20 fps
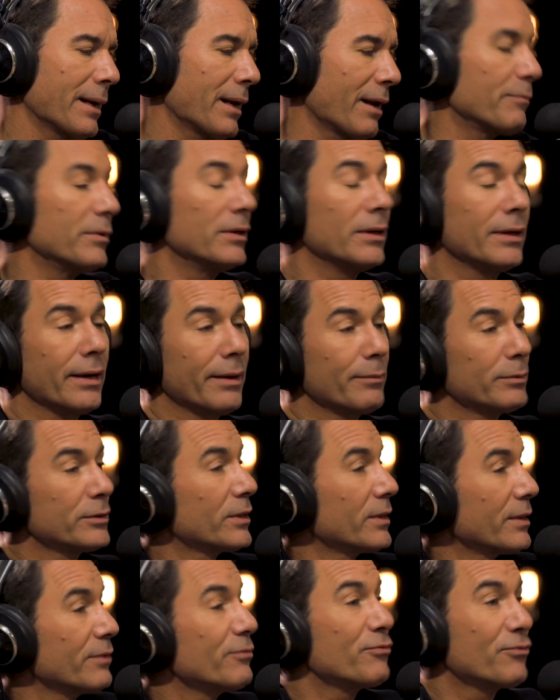and I've been able
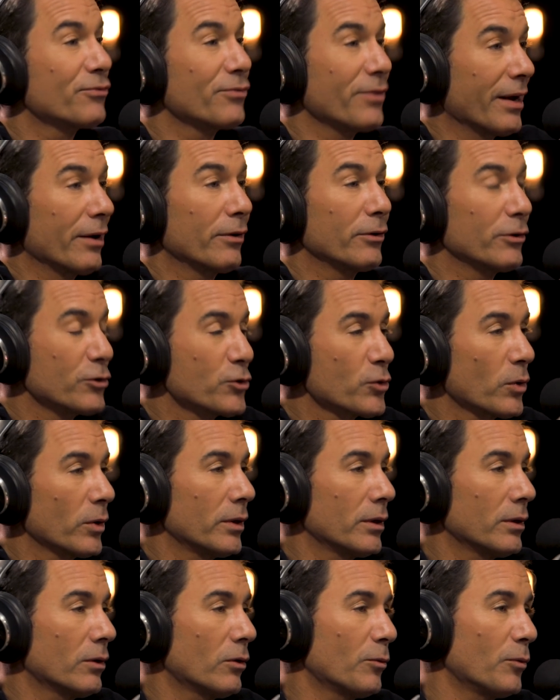to live there and enjoy
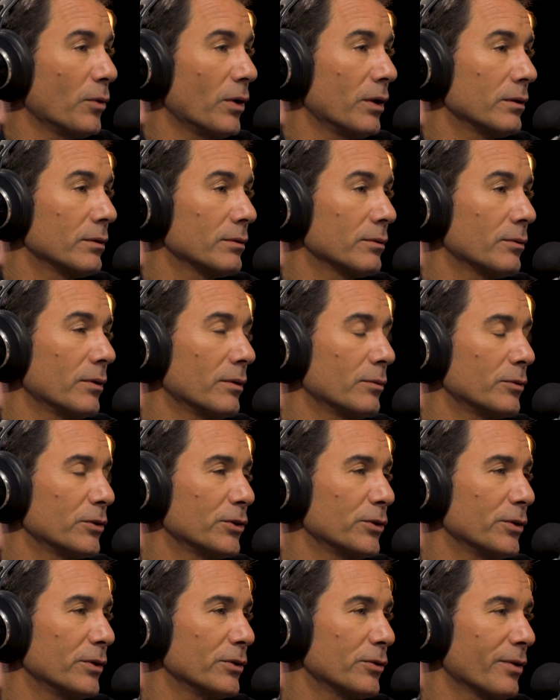the home while while we're
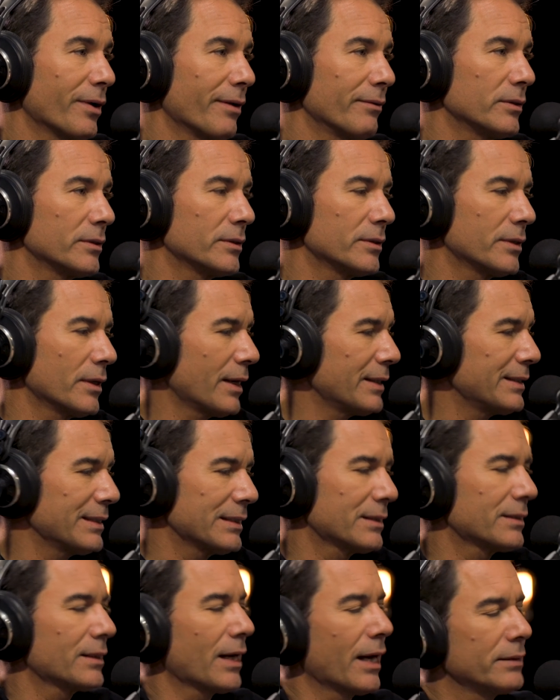shooting Travelers. And I
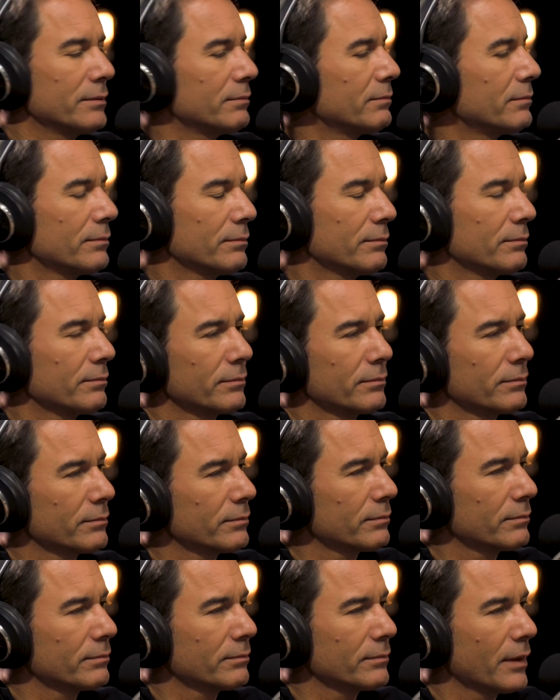just I
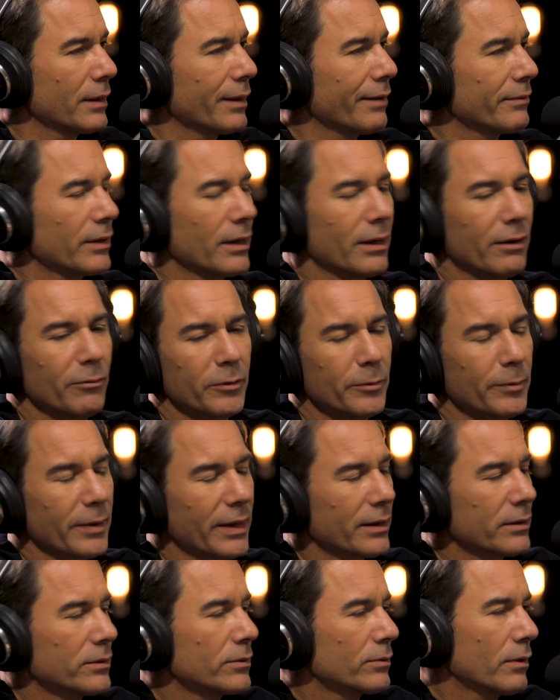I love it. I love being
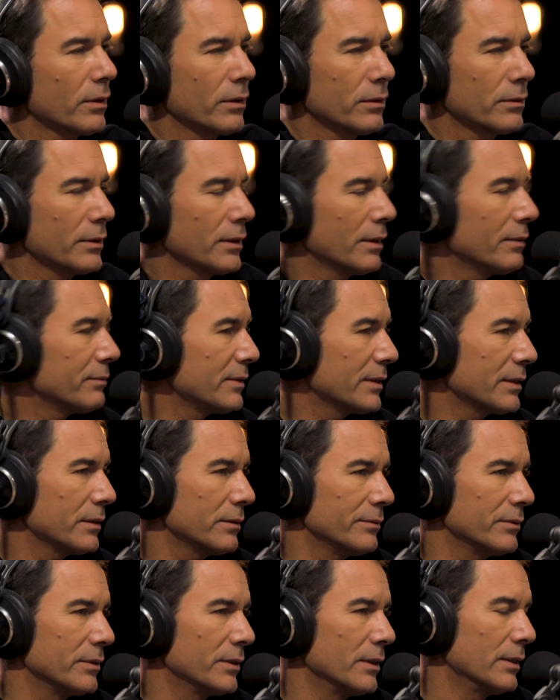back in Toronto. I love
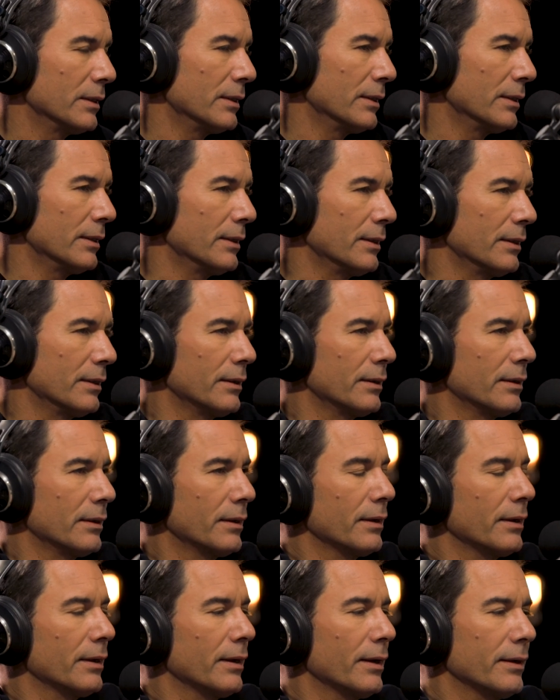Vancouver, mm.
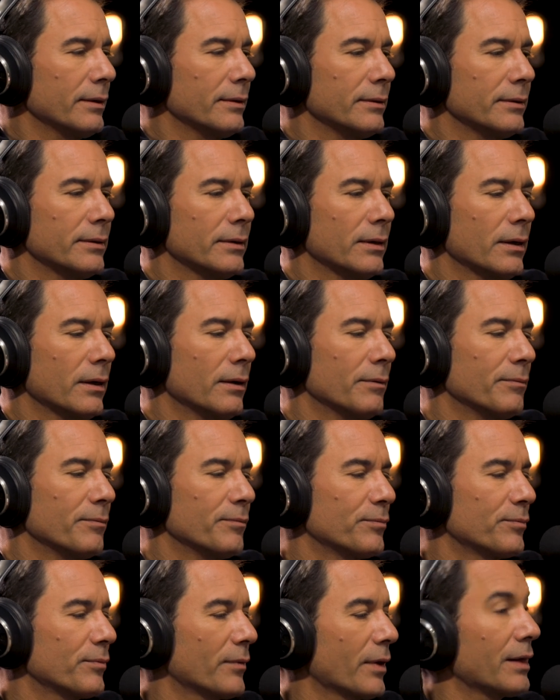and
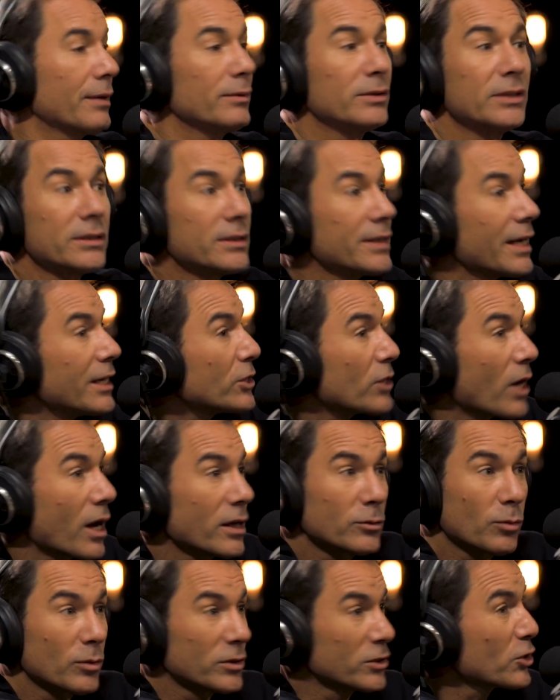um, and I was at St.
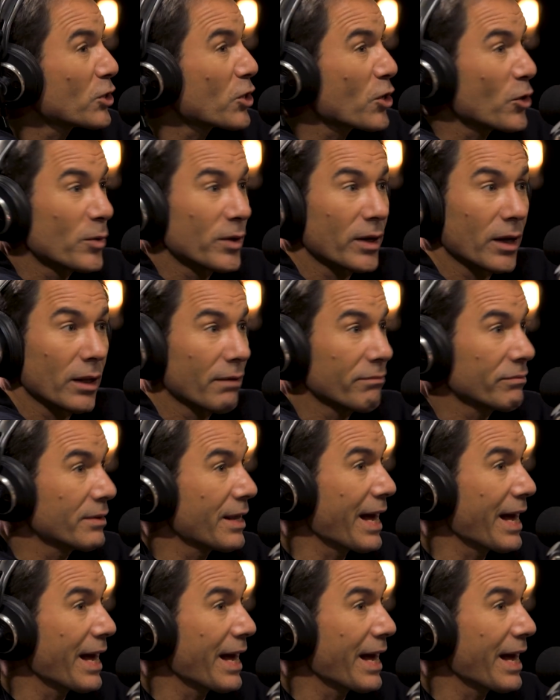John's once too, and I loved